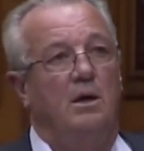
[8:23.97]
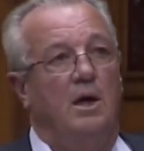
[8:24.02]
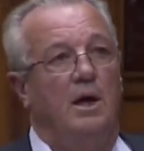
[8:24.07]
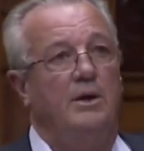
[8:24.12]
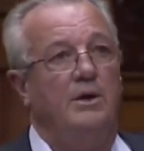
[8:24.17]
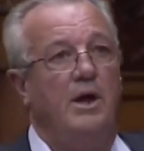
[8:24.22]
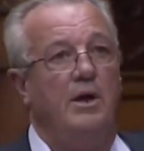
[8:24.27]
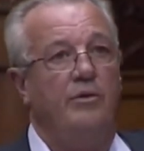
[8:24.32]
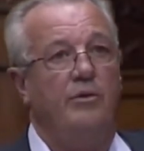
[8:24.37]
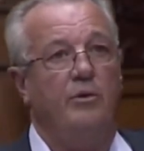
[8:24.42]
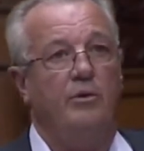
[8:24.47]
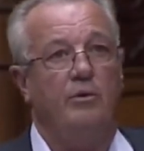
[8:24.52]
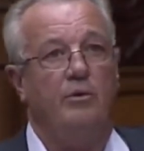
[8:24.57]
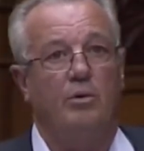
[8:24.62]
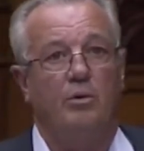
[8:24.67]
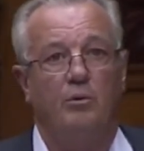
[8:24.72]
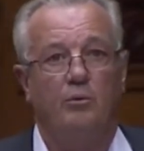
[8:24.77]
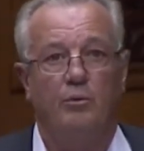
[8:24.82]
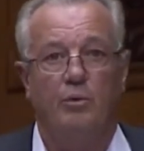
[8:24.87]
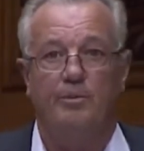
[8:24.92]
another
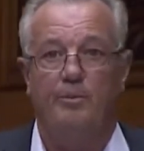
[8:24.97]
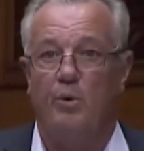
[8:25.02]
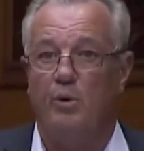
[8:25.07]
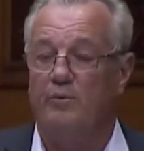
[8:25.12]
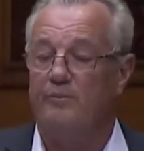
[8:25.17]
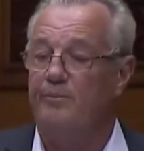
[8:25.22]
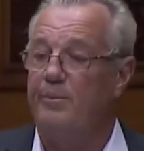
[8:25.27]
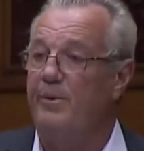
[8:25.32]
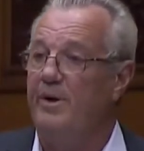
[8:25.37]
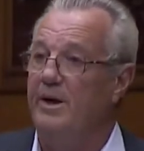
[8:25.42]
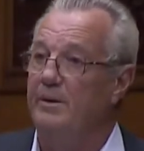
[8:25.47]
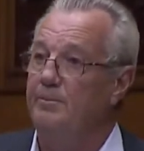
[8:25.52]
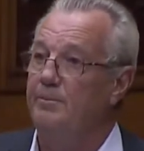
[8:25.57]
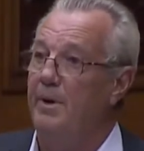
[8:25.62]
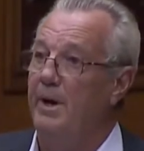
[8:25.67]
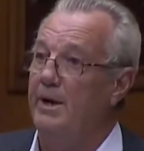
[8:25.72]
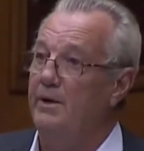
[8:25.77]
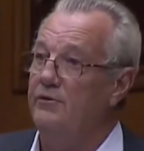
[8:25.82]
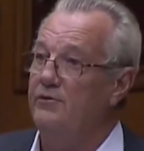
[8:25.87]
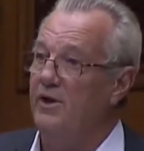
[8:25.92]
report by,
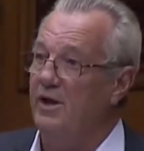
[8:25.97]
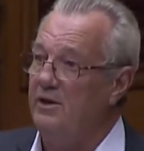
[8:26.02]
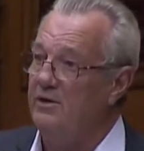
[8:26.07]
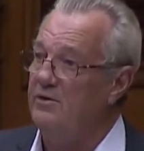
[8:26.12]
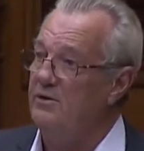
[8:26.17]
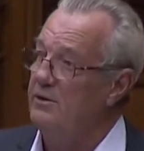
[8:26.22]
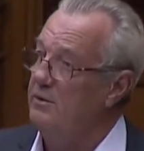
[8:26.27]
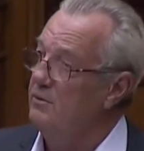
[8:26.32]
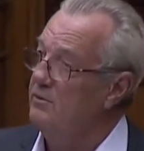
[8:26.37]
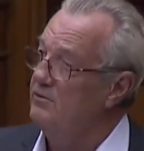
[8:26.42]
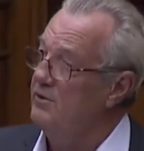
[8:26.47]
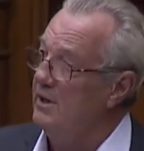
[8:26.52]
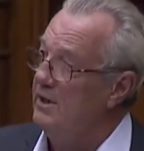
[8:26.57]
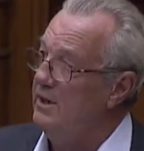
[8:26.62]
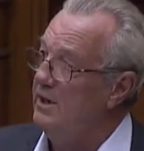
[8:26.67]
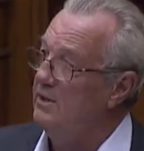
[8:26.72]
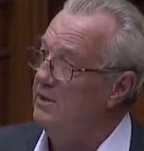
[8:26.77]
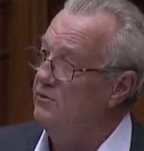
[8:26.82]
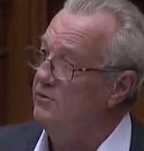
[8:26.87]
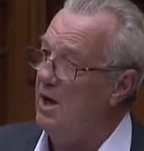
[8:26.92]
by Six,
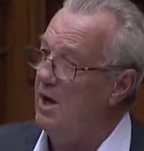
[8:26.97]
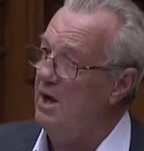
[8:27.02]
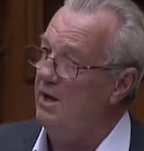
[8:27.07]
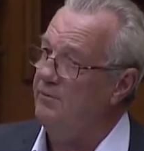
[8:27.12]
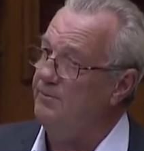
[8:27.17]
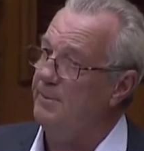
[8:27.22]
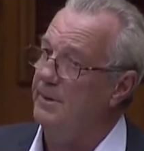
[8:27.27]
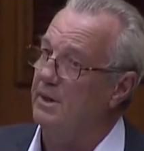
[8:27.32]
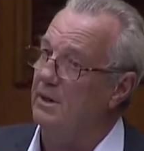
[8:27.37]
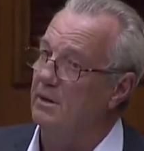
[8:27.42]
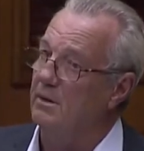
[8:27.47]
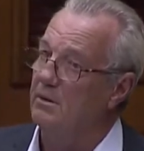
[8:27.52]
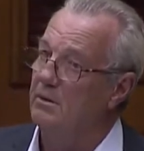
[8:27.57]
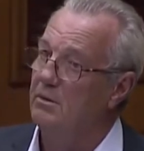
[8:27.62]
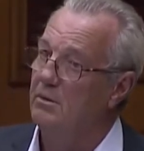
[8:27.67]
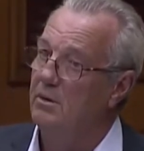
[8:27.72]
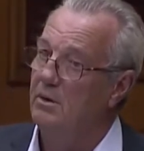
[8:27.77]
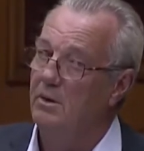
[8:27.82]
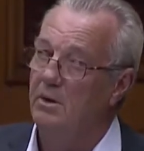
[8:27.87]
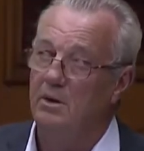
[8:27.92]
Sick Kids Hospital
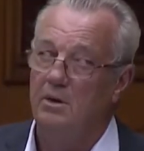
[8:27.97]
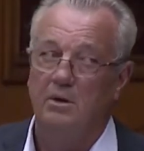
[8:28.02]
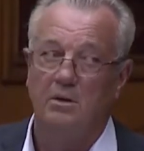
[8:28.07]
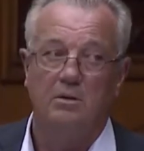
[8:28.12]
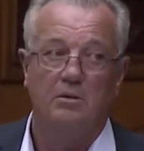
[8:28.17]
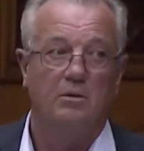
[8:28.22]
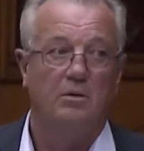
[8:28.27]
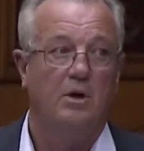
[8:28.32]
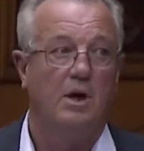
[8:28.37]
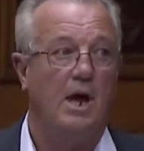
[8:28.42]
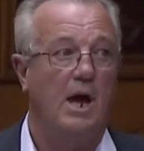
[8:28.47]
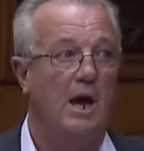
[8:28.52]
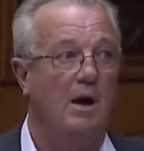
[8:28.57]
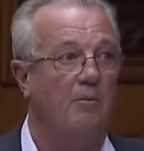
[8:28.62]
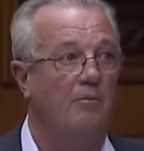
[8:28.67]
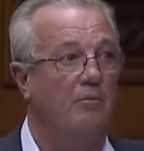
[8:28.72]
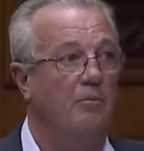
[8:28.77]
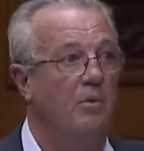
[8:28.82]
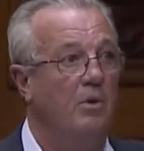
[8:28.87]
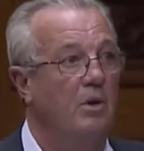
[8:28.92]

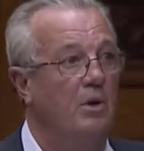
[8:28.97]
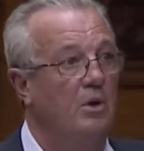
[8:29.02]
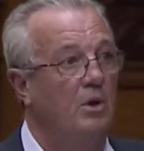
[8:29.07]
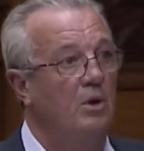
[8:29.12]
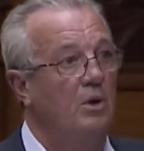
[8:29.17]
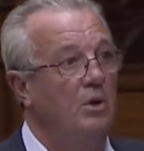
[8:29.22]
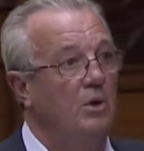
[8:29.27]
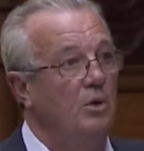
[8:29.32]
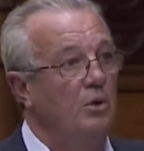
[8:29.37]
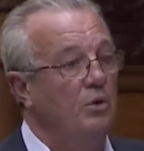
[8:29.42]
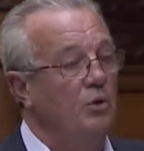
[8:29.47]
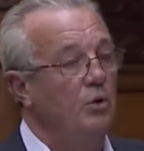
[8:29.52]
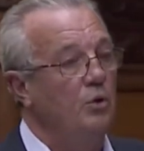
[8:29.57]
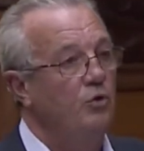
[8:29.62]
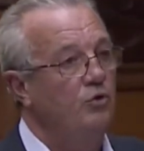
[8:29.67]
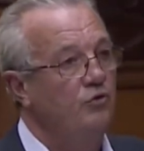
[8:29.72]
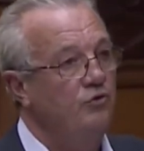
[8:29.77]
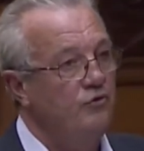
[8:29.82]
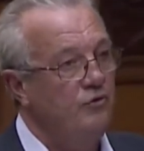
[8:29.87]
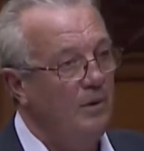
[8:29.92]
um,
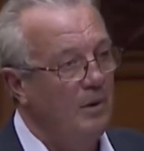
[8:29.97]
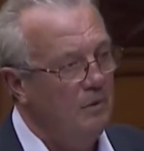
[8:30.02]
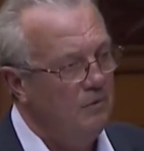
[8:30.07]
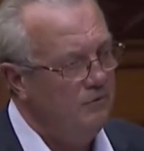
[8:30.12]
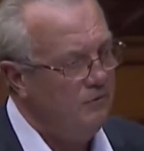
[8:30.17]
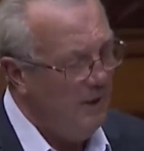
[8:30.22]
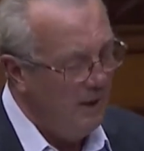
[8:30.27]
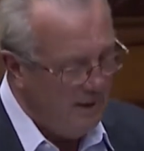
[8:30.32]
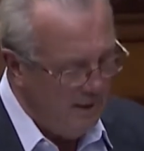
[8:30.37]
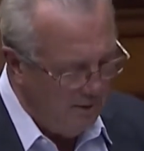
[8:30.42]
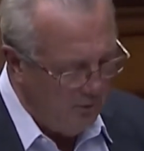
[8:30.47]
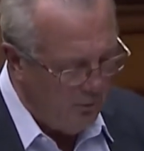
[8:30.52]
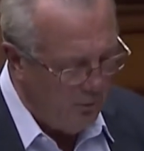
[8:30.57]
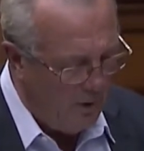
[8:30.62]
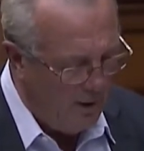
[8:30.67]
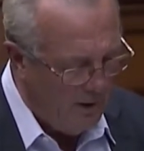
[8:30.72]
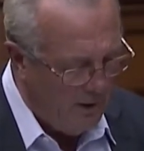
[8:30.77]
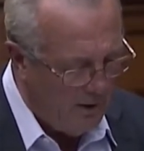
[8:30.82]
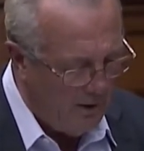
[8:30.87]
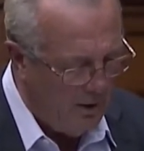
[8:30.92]
stating
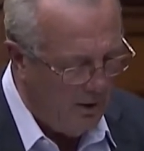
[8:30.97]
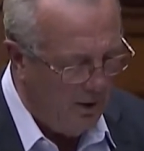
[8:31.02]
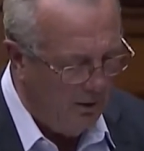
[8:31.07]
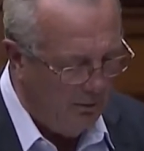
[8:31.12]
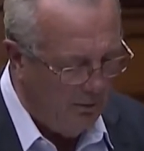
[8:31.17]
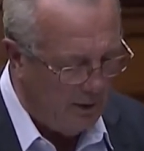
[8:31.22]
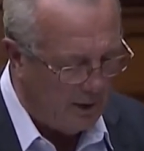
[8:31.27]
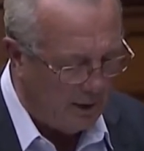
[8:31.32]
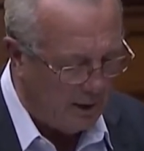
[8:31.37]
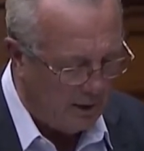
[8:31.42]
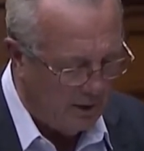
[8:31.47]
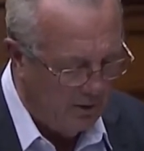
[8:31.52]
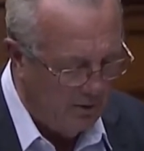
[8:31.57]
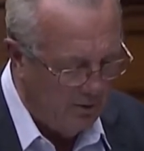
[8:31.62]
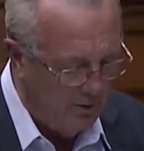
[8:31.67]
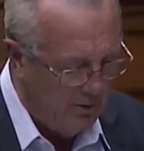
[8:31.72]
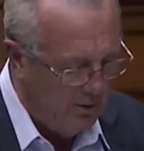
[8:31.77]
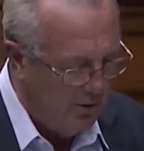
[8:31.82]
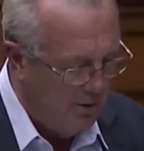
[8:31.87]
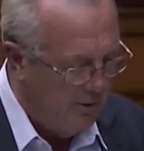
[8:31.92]
quite clearly
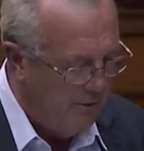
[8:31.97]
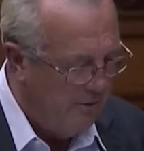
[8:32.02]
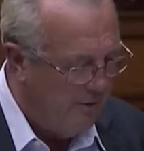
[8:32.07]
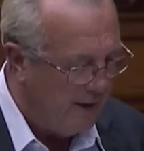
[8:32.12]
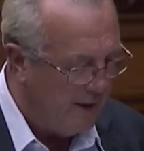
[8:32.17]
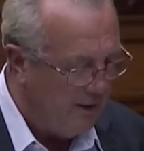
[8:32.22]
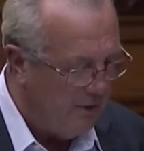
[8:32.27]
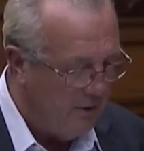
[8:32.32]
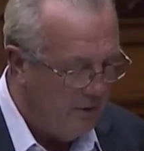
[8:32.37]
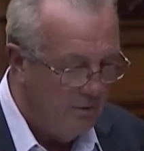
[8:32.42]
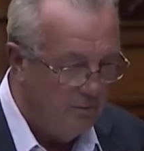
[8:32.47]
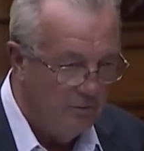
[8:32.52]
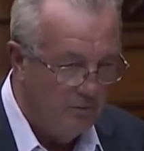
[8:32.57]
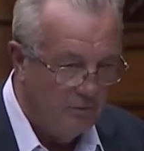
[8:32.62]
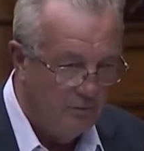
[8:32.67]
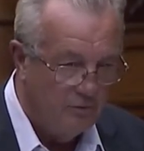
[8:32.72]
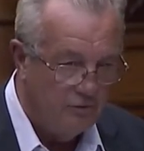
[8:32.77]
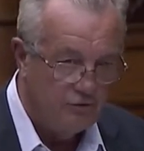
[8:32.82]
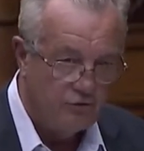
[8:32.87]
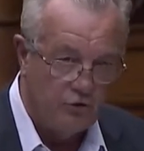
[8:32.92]
that
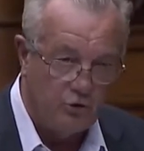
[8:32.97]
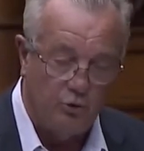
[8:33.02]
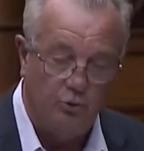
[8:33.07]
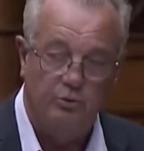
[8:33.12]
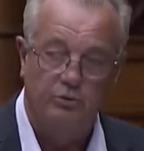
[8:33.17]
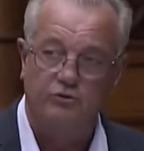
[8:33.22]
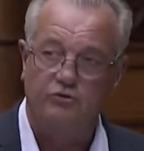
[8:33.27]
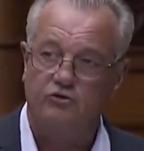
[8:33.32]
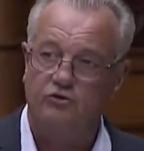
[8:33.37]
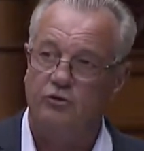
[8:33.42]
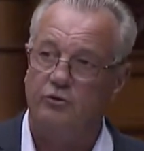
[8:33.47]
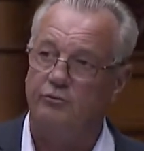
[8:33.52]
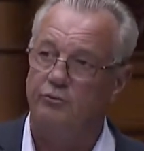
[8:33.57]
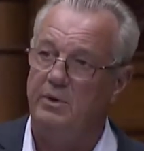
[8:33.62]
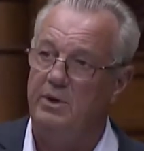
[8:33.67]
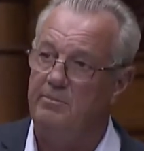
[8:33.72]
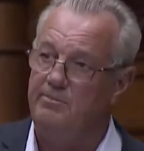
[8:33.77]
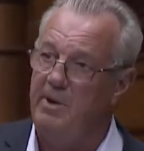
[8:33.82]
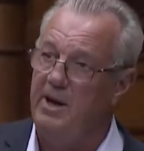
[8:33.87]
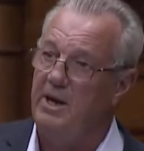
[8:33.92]
schools should
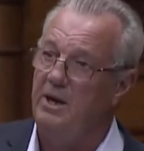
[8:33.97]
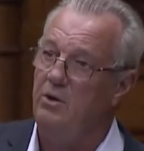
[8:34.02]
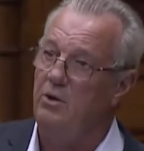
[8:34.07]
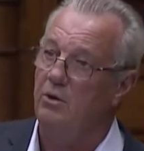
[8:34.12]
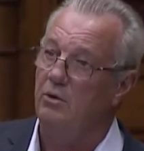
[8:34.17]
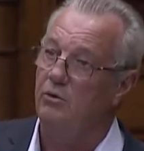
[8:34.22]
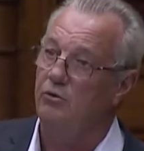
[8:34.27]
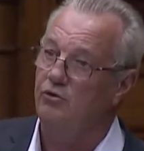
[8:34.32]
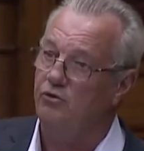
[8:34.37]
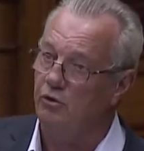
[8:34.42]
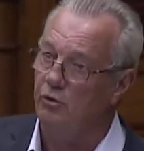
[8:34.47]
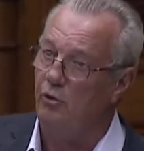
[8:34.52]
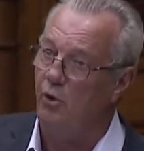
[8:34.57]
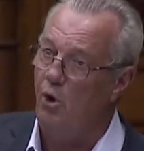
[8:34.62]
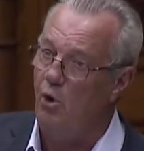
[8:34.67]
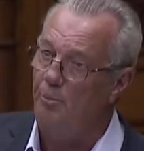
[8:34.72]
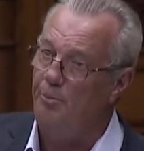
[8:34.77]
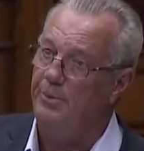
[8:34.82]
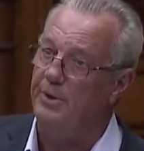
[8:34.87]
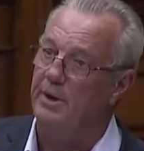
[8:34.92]
remain should
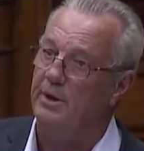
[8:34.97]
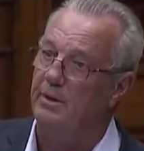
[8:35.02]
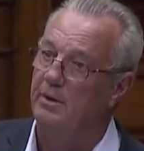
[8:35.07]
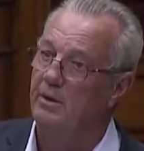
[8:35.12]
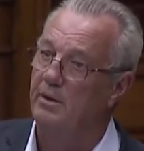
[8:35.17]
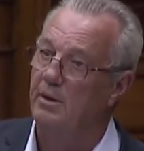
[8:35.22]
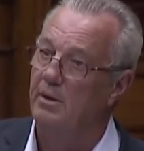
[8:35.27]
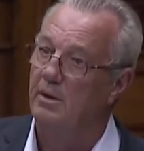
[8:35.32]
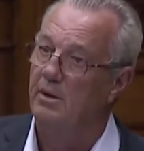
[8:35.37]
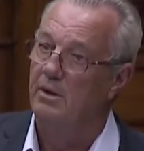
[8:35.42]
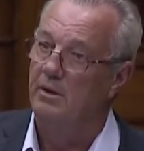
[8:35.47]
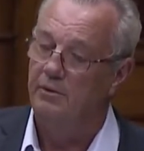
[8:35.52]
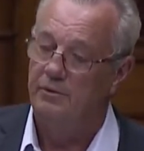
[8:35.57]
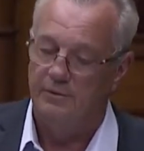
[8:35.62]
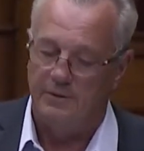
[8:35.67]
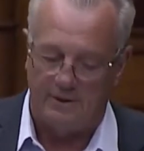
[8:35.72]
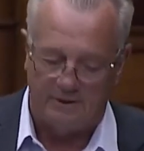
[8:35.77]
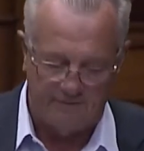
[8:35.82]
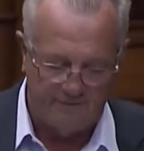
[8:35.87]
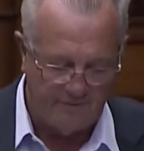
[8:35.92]
open
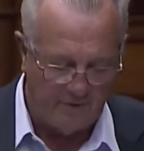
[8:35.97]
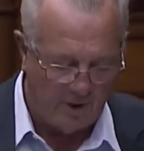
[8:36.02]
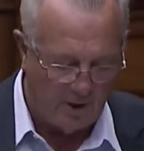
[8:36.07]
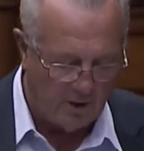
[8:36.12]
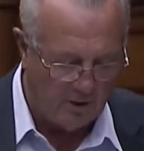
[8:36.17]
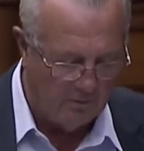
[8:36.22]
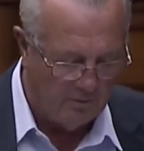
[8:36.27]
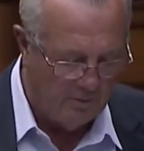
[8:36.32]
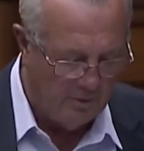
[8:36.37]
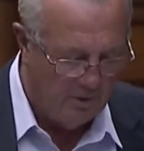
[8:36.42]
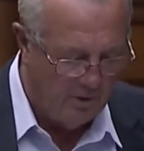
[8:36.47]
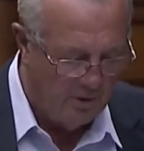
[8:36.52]
this fall.